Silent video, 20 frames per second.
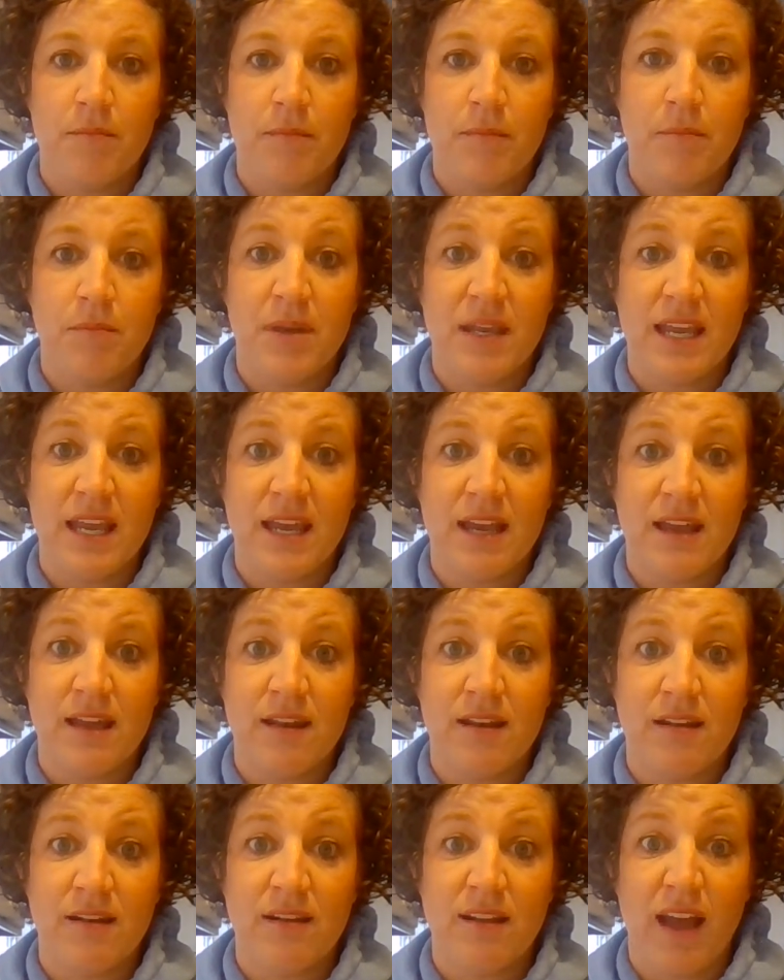
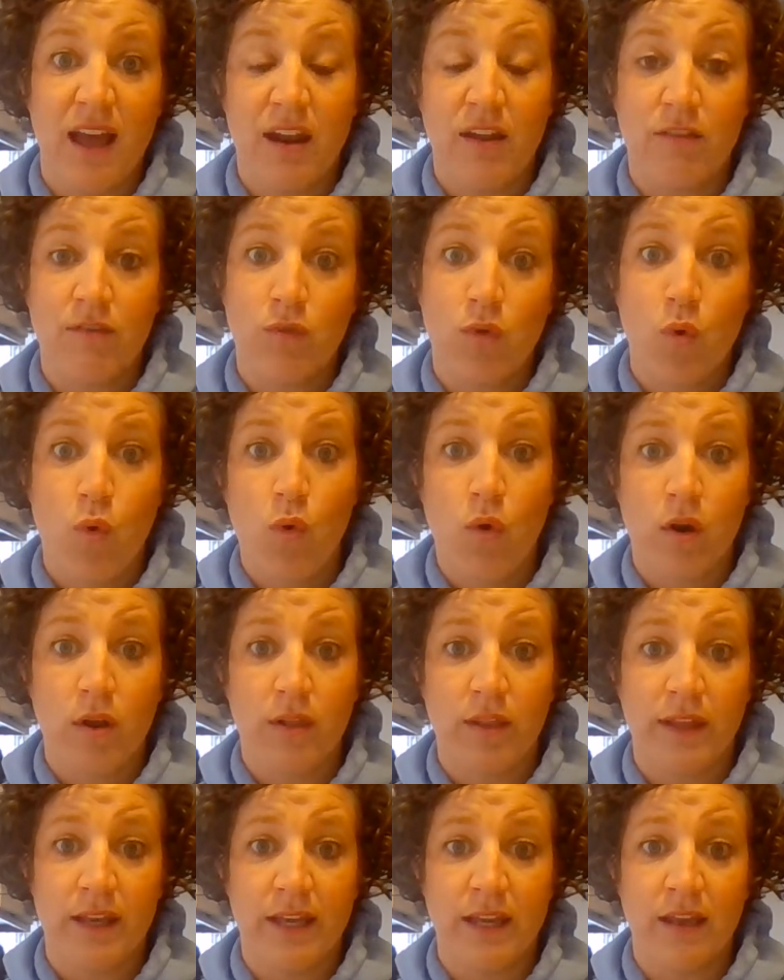began kind of
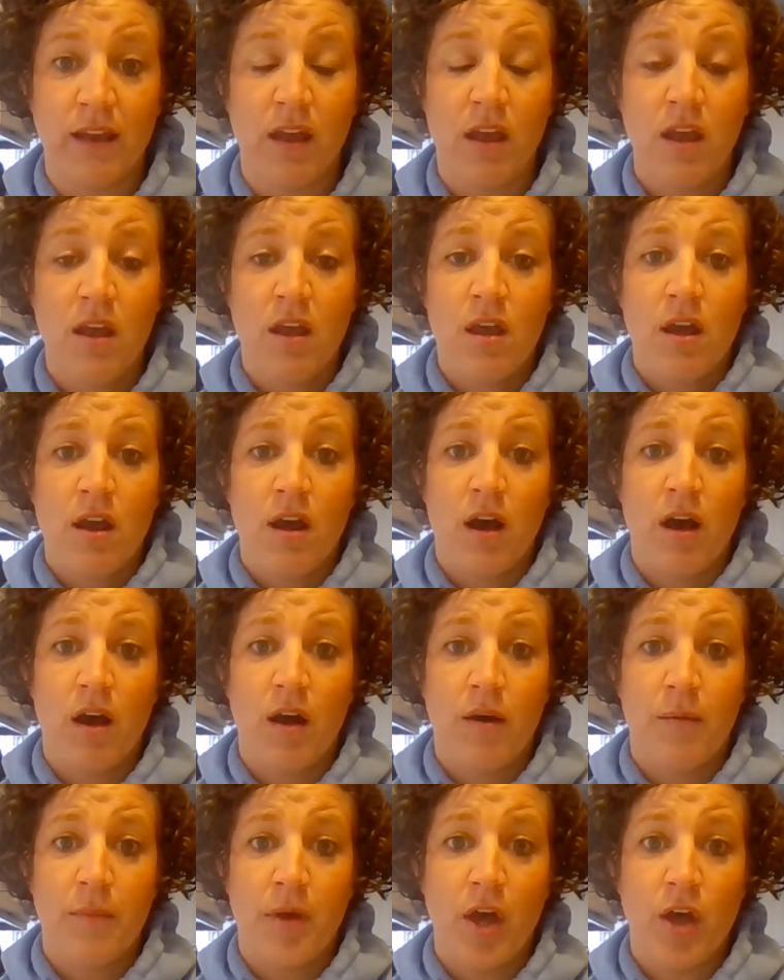quarreling
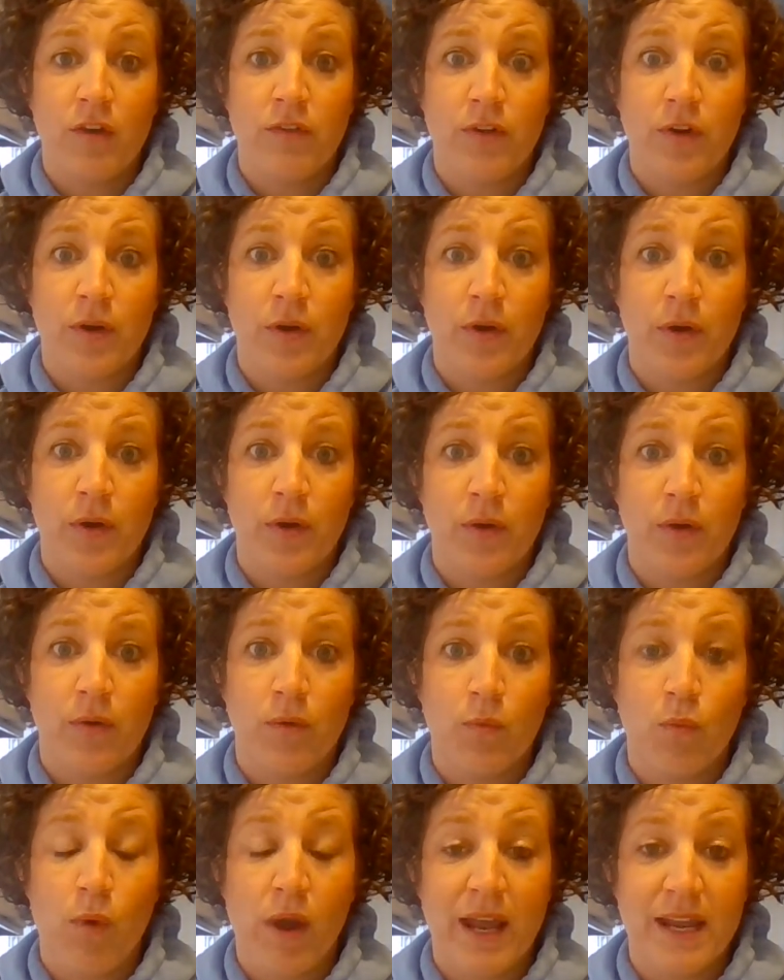over
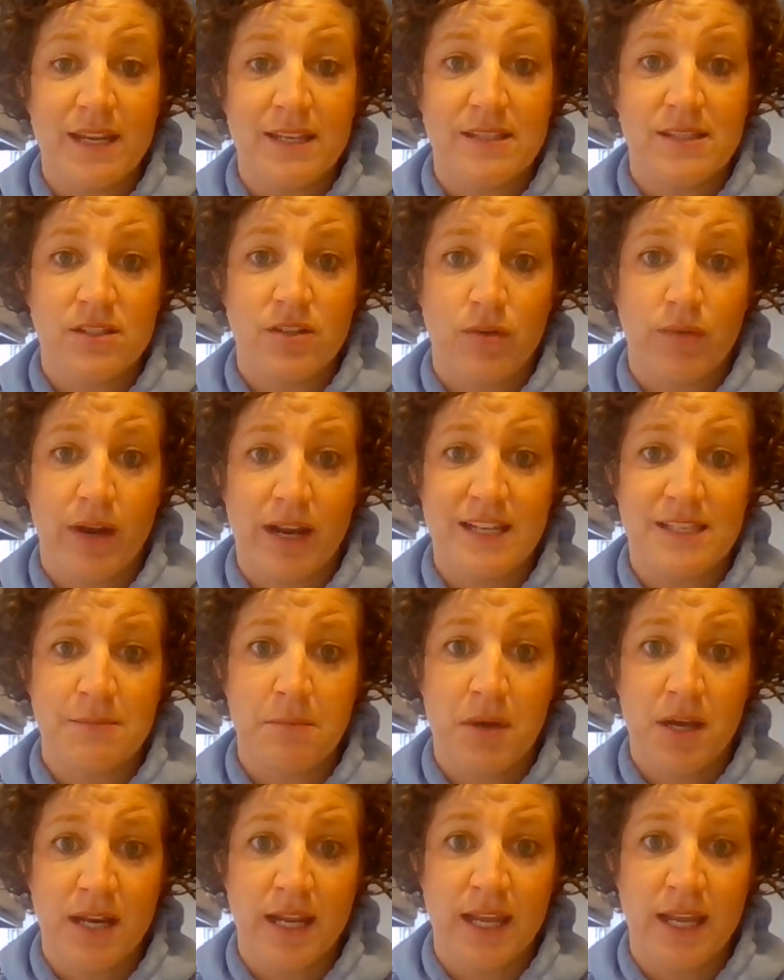ways to raise
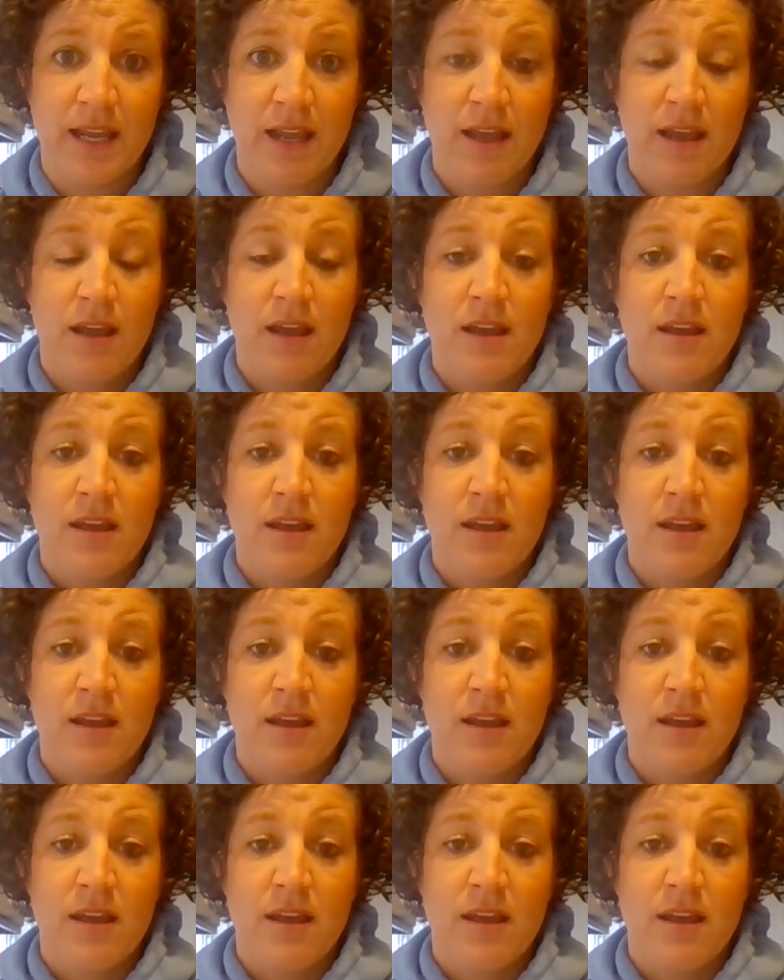money.